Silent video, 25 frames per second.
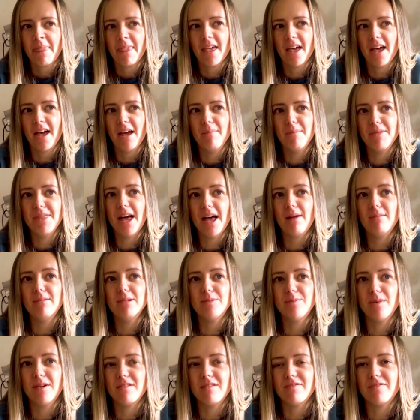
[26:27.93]
Uh, but that
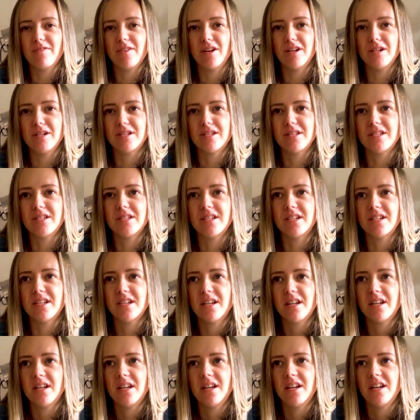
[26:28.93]
was my first
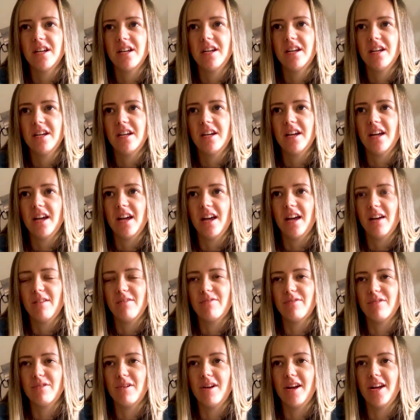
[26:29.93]
uh,
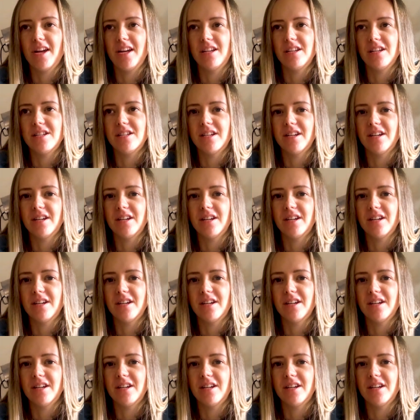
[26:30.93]
foray into